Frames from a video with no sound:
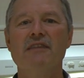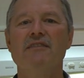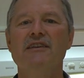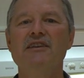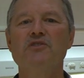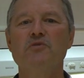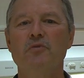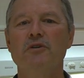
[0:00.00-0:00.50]

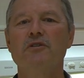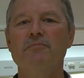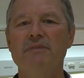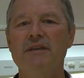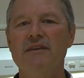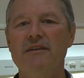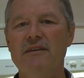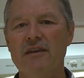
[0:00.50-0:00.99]
these will
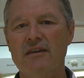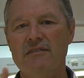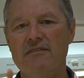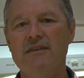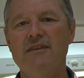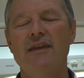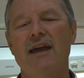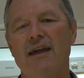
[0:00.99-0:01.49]
be
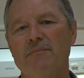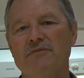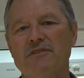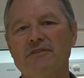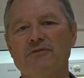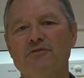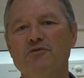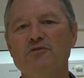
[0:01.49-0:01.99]
the
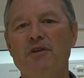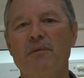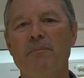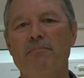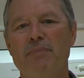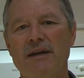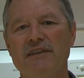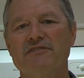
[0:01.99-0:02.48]
absolute
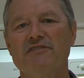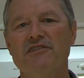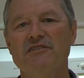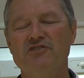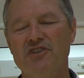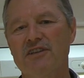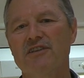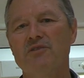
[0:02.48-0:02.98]

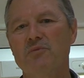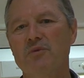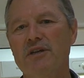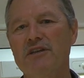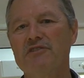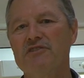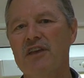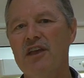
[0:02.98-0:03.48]
best chicken
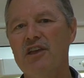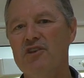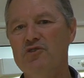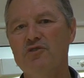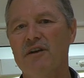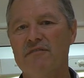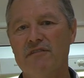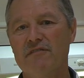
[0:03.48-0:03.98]
wings
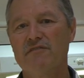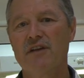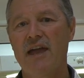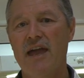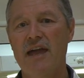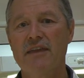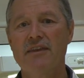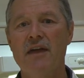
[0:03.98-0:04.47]
you have ever
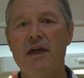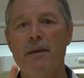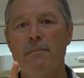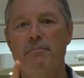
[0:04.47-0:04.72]
had,